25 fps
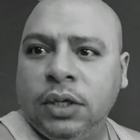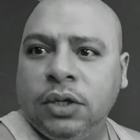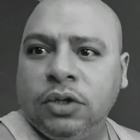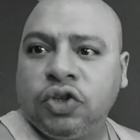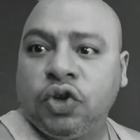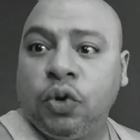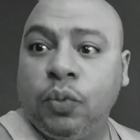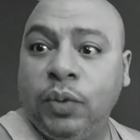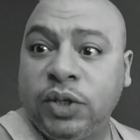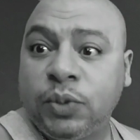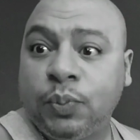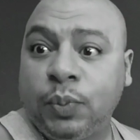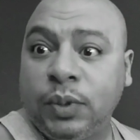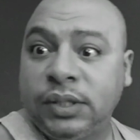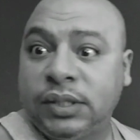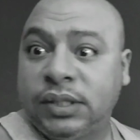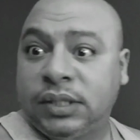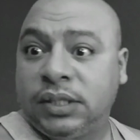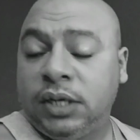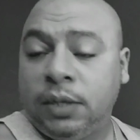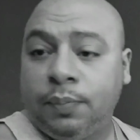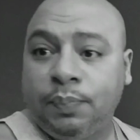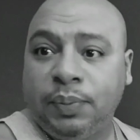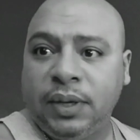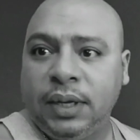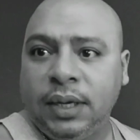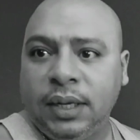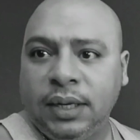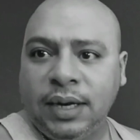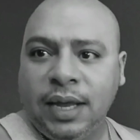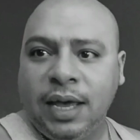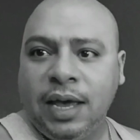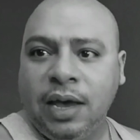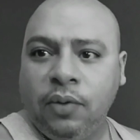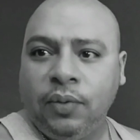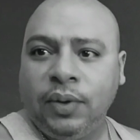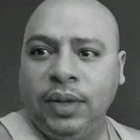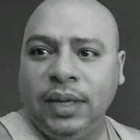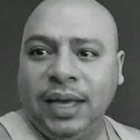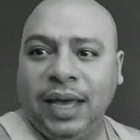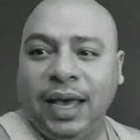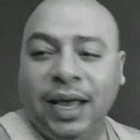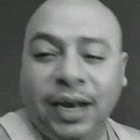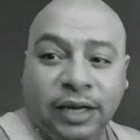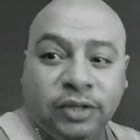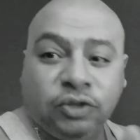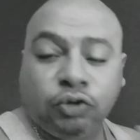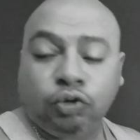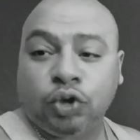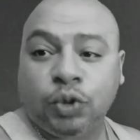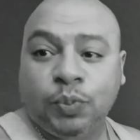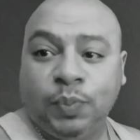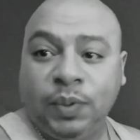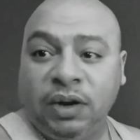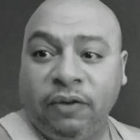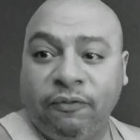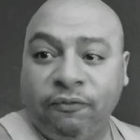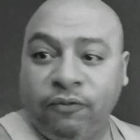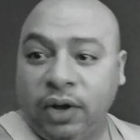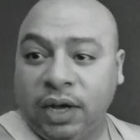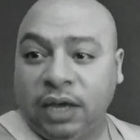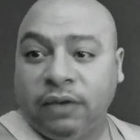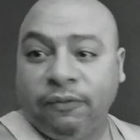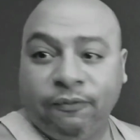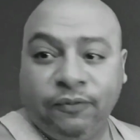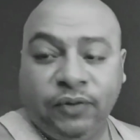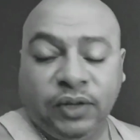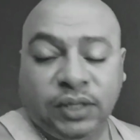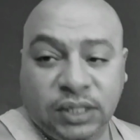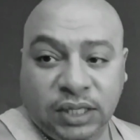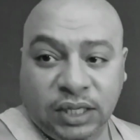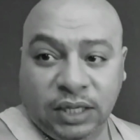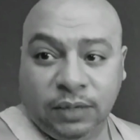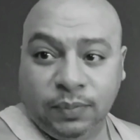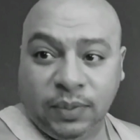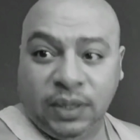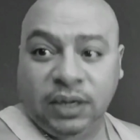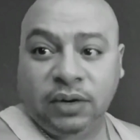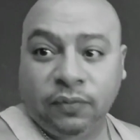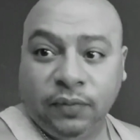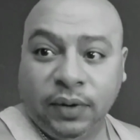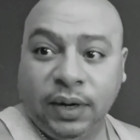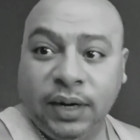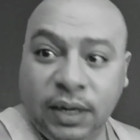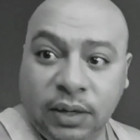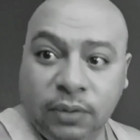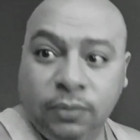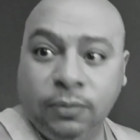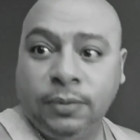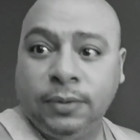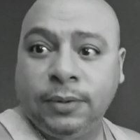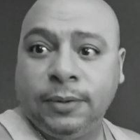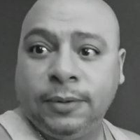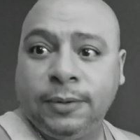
So we supposed to sit up here now and let you spit a fucking 15-minute round?